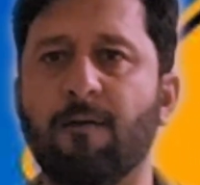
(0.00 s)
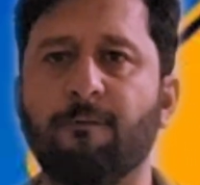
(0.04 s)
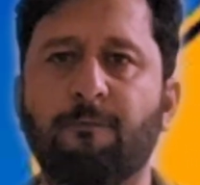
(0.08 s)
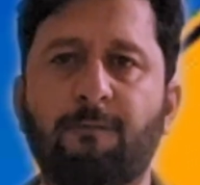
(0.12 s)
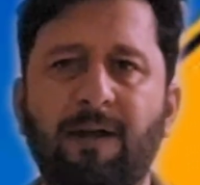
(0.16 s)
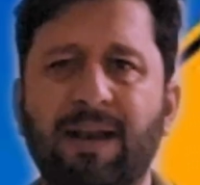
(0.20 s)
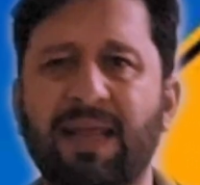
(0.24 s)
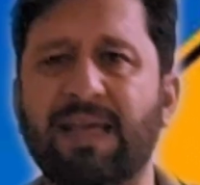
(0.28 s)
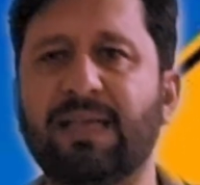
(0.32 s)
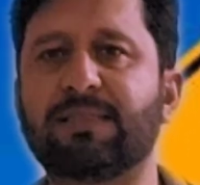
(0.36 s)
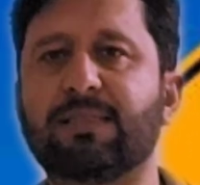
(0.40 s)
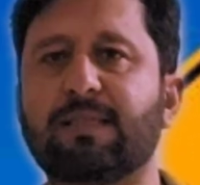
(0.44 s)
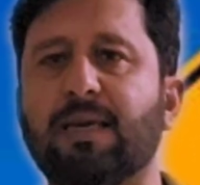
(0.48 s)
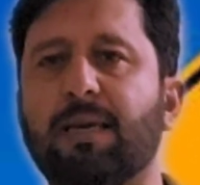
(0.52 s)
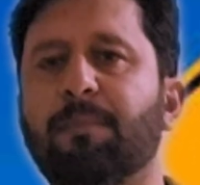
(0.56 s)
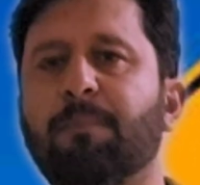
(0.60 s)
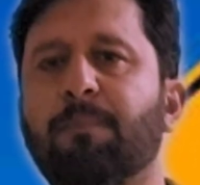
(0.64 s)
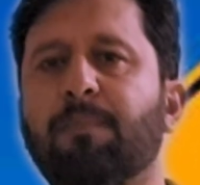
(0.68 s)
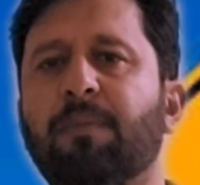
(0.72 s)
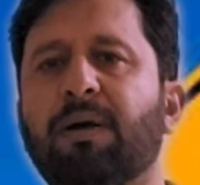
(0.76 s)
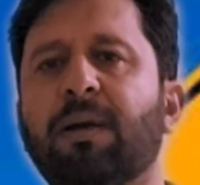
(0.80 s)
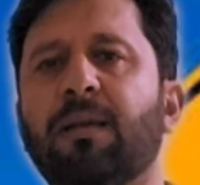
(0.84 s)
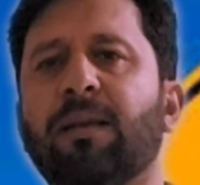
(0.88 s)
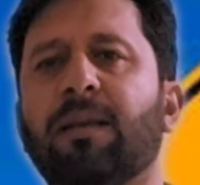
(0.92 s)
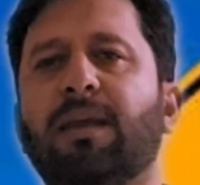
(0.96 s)
For
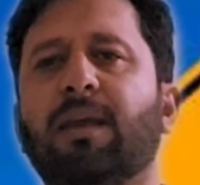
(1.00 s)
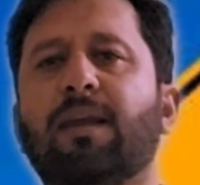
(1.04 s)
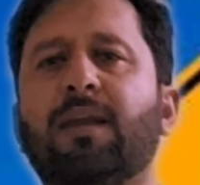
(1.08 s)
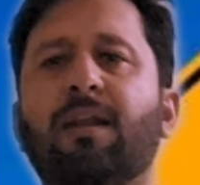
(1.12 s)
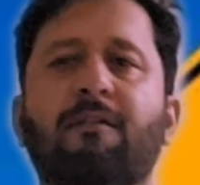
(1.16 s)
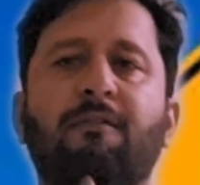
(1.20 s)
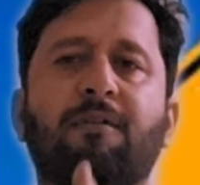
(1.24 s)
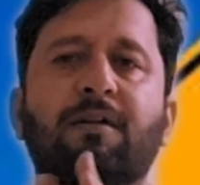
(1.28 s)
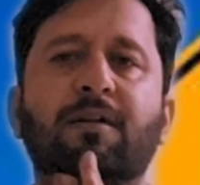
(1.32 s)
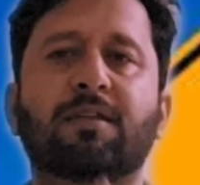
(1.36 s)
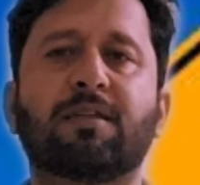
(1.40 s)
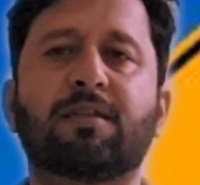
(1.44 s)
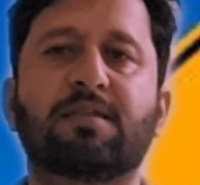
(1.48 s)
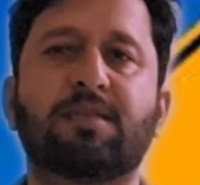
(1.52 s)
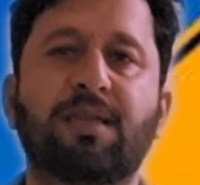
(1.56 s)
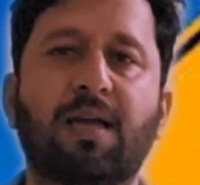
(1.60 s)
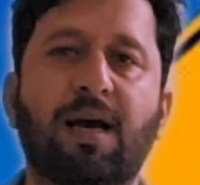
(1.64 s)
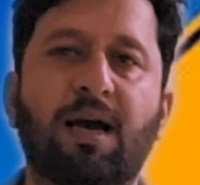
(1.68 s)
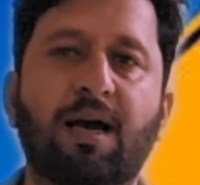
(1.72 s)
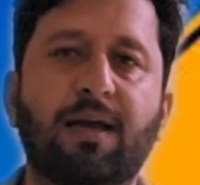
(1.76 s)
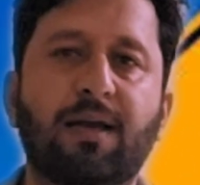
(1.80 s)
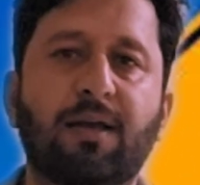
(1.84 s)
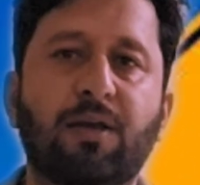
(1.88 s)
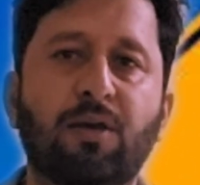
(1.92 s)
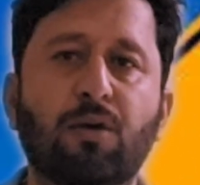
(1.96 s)
example, in our
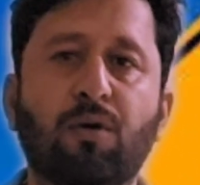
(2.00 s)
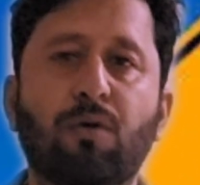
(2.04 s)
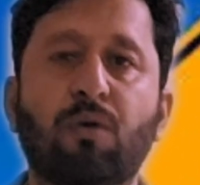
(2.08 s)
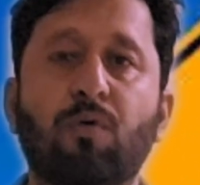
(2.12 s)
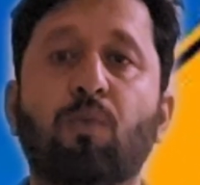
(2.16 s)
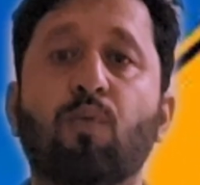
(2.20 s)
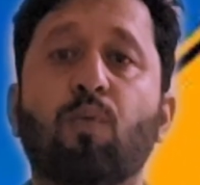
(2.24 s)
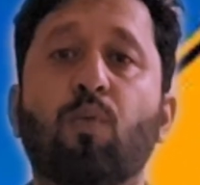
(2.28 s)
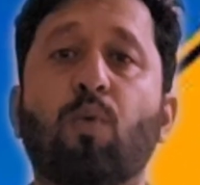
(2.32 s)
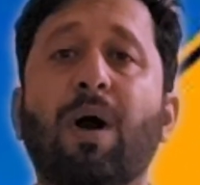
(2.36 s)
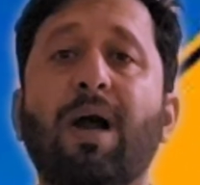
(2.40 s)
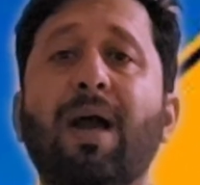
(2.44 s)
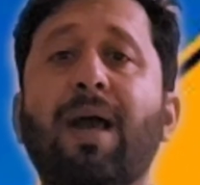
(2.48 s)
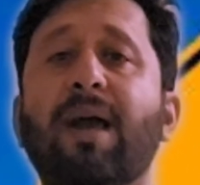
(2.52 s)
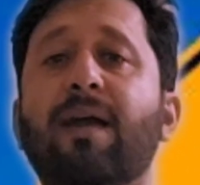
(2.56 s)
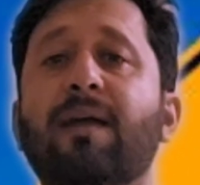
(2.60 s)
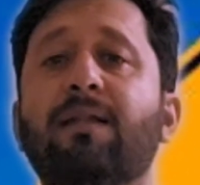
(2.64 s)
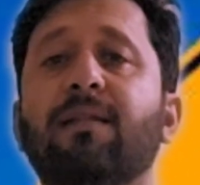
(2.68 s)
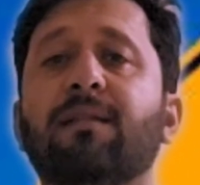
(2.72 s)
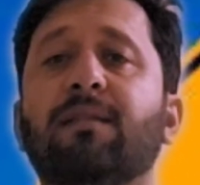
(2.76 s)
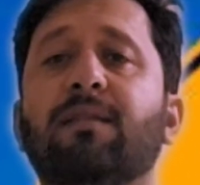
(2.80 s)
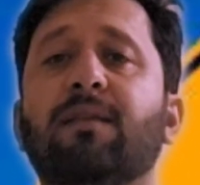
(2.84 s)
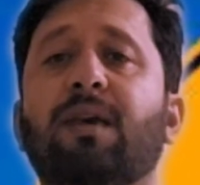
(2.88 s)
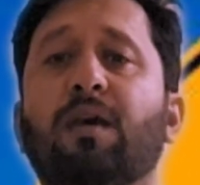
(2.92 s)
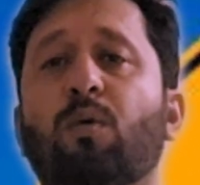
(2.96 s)
scenario why
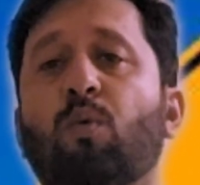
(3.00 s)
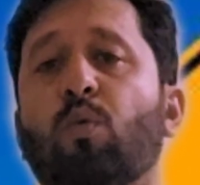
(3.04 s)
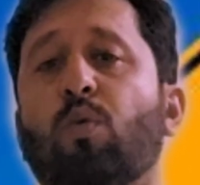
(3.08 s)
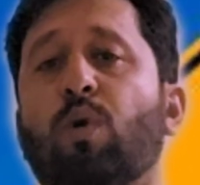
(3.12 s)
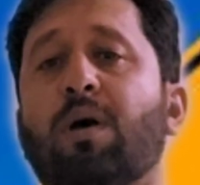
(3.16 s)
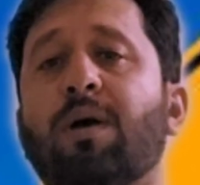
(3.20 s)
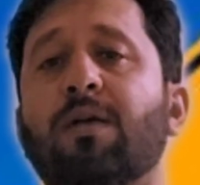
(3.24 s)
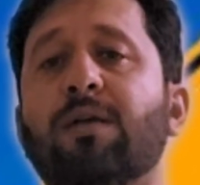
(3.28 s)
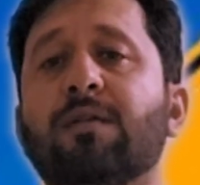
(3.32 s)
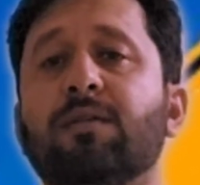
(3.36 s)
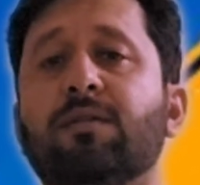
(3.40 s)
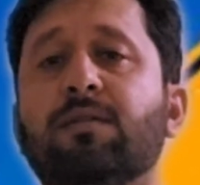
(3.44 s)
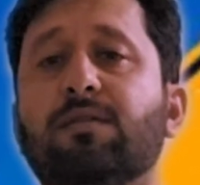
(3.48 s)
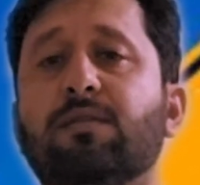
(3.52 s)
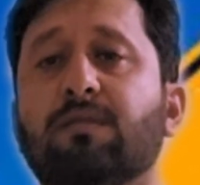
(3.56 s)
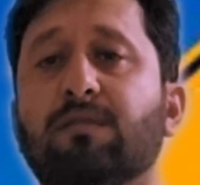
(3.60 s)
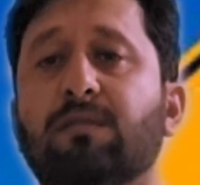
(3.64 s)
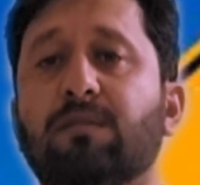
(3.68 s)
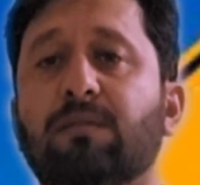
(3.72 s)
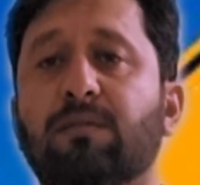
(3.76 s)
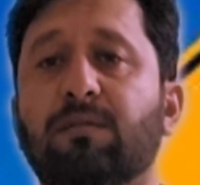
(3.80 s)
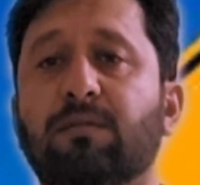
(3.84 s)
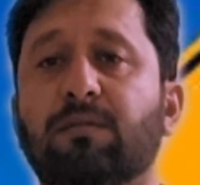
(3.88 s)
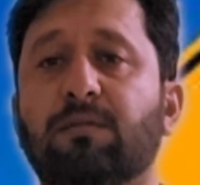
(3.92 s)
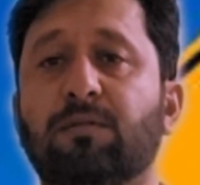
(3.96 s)
there was
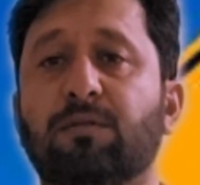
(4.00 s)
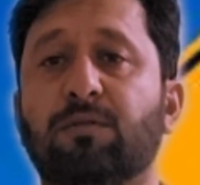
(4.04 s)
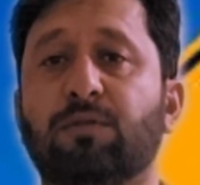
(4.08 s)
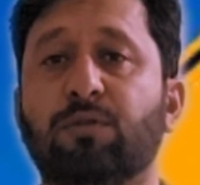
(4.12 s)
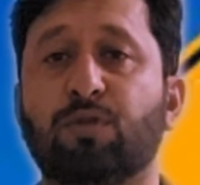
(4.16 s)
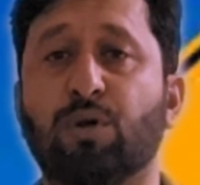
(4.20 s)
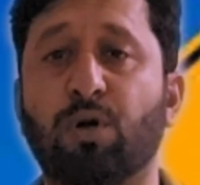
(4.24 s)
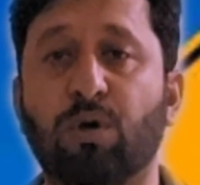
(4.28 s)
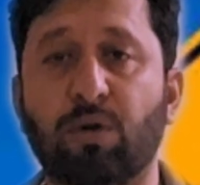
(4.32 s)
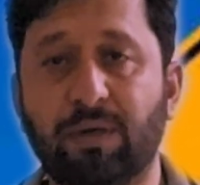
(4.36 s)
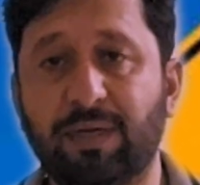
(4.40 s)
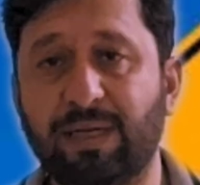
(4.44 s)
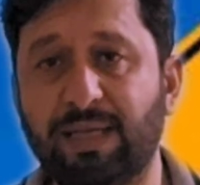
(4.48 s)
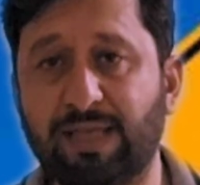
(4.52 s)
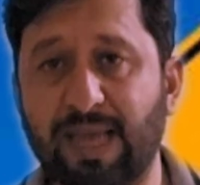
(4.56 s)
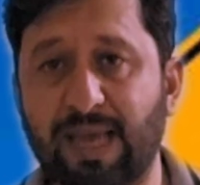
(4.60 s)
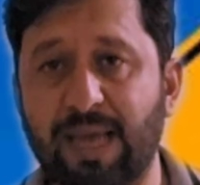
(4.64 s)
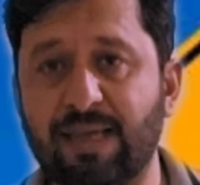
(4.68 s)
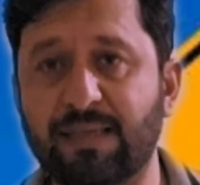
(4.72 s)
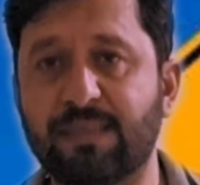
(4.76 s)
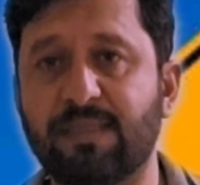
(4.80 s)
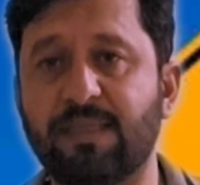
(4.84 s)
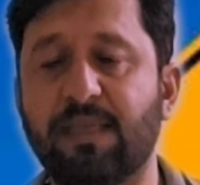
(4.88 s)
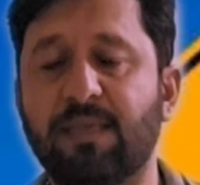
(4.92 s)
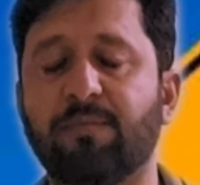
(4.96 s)
no
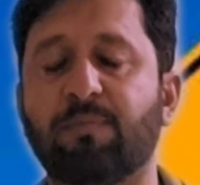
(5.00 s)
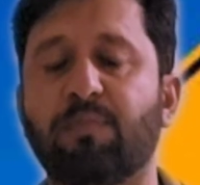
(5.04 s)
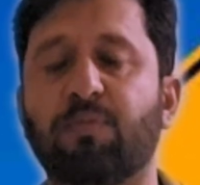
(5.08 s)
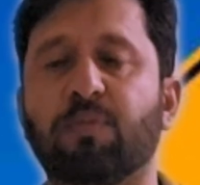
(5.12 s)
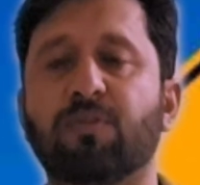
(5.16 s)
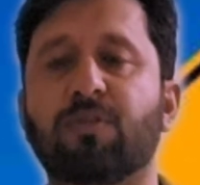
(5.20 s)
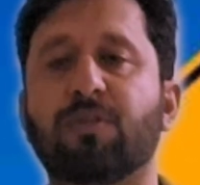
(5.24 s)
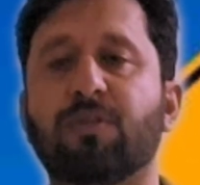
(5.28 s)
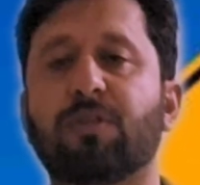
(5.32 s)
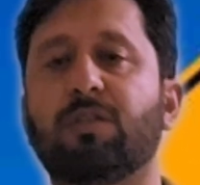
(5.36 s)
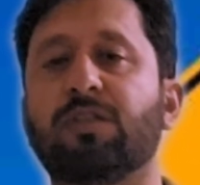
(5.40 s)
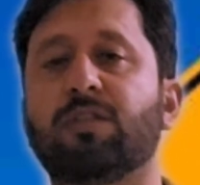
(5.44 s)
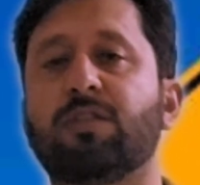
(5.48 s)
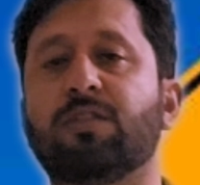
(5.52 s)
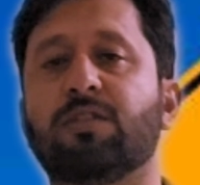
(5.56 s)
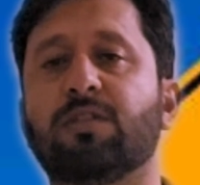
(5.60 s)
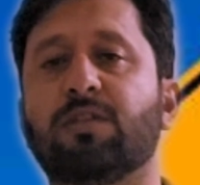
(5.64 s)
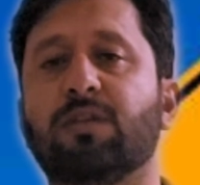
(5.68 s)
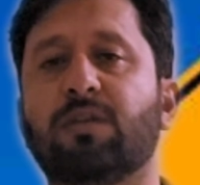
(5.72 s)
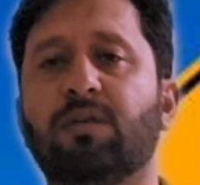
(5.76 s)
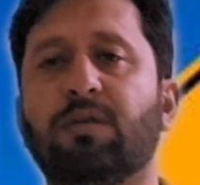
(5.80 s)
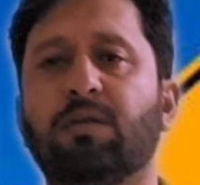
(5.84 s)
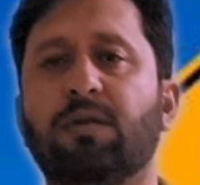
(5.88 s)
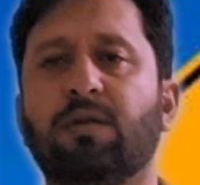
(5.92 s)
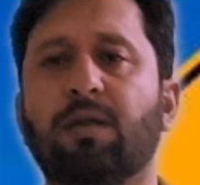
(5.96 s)
de-icing
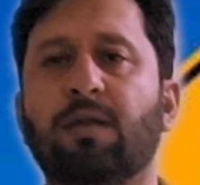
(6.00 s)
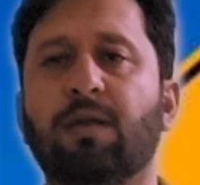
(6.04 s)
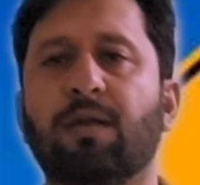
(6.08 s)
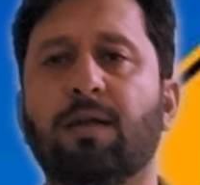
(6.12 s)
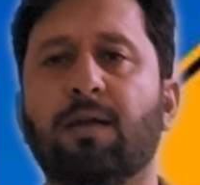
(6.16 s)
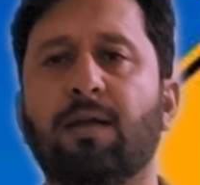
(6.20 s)
procedure,